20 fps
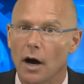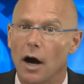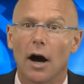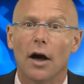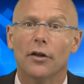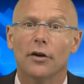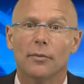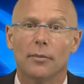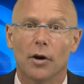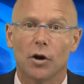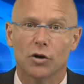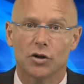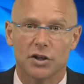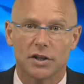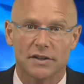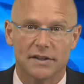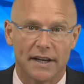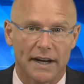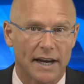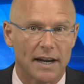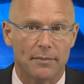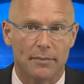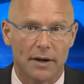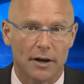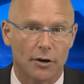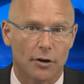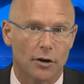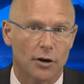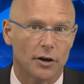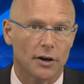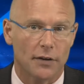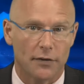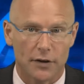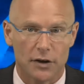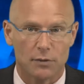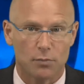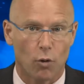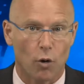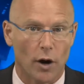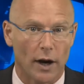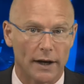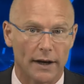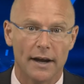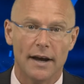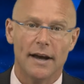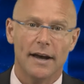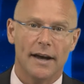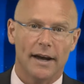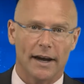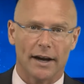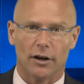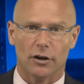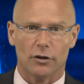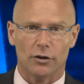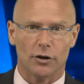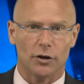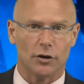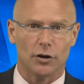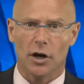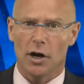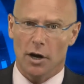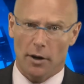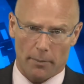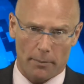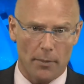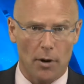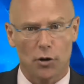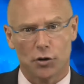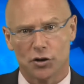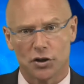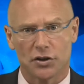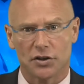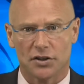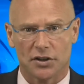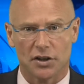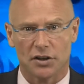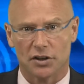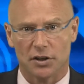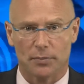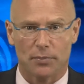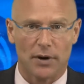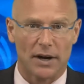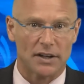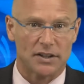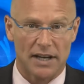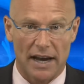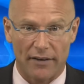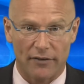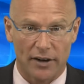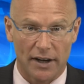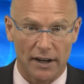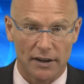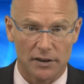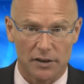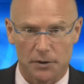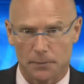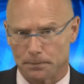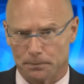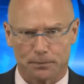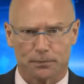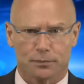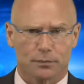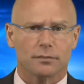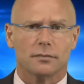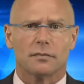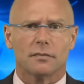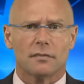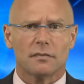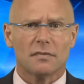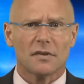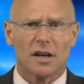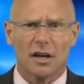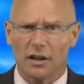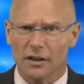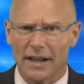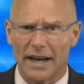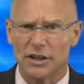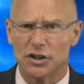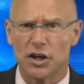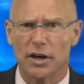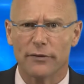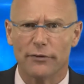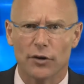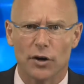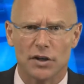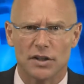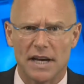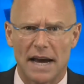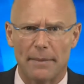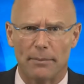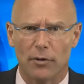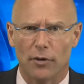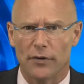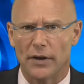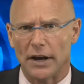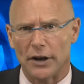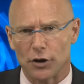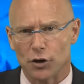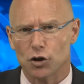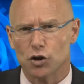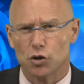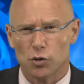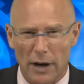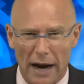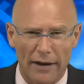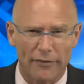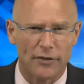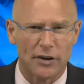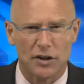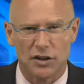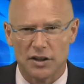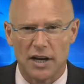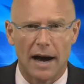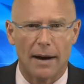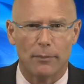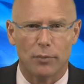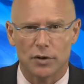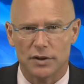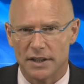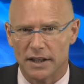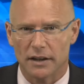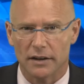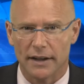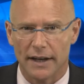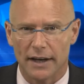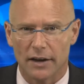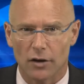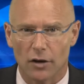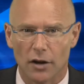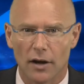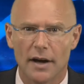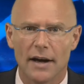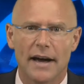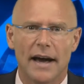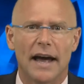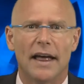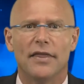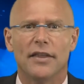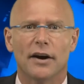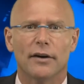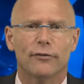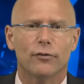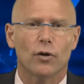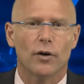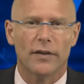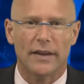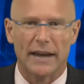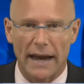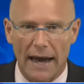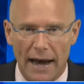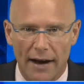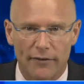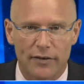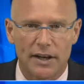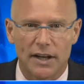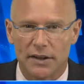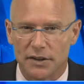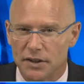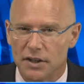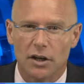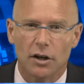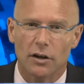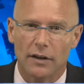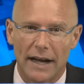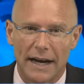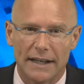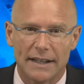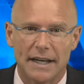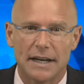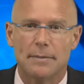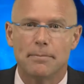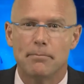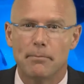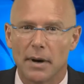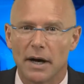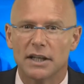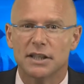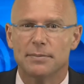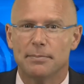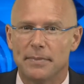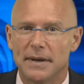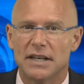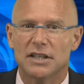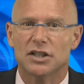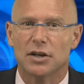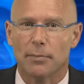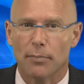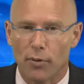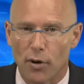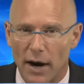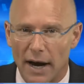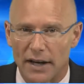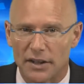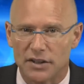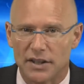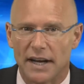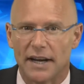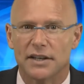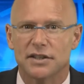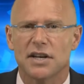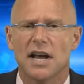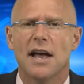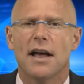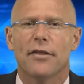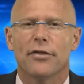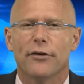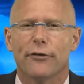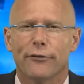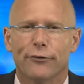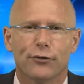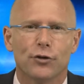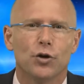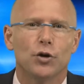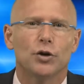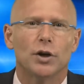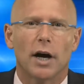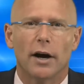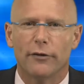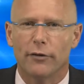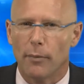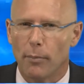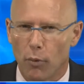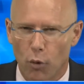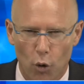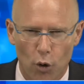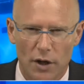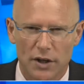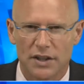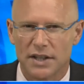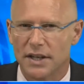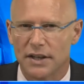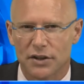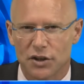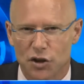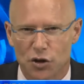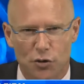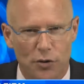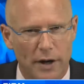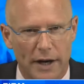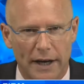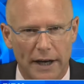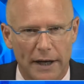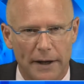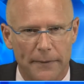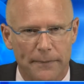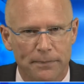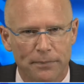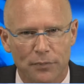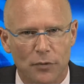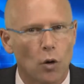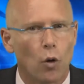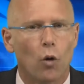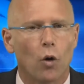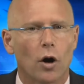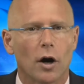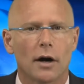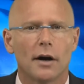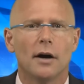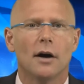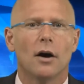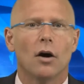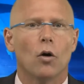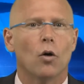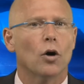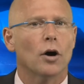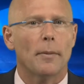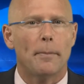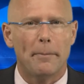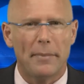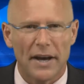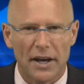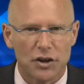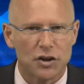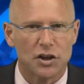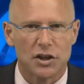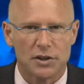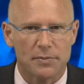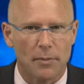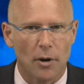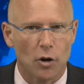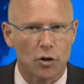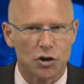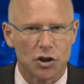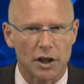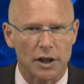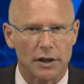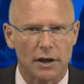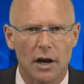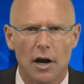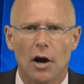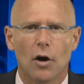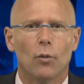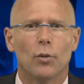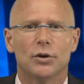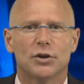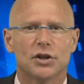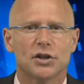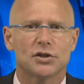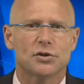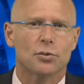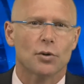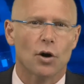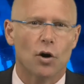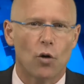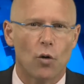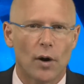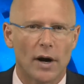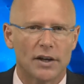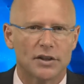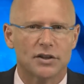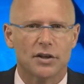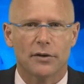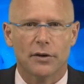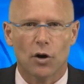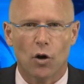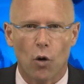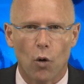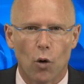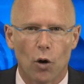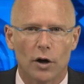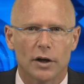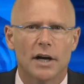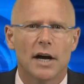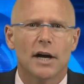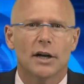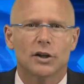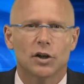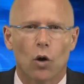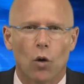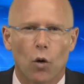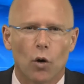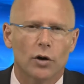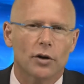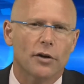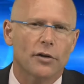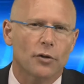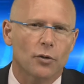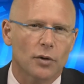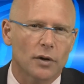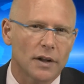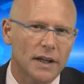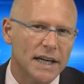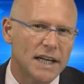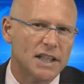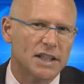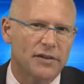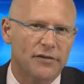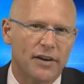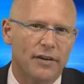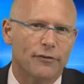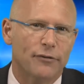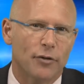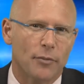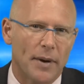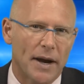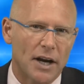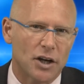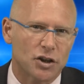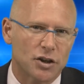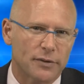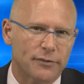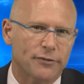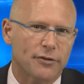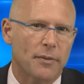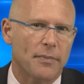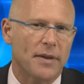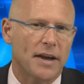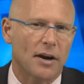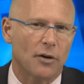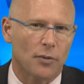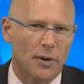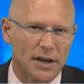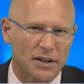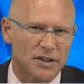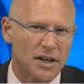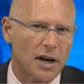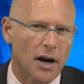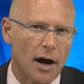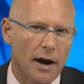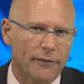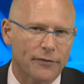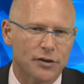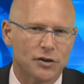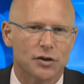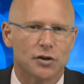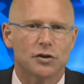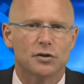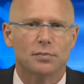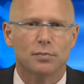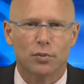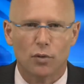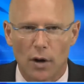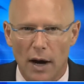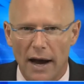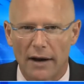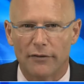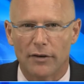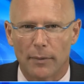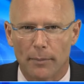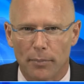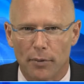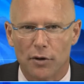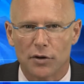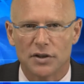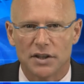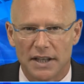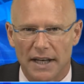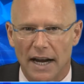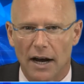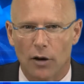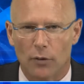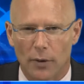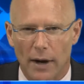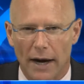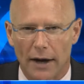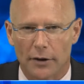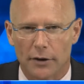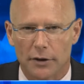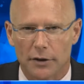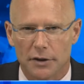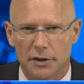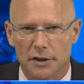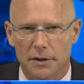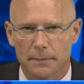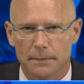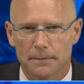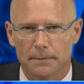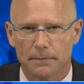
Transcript: Other motions that can be heard at this point include motions to suppress evidence, alleging, for example, that your traffic stop was illegal and therefore the evidence collected must be suppressed as the fruit of a poisonous tree. Or a pitchus motion, which is a request to the court to order the release of information from the arresting officer's private personnel records.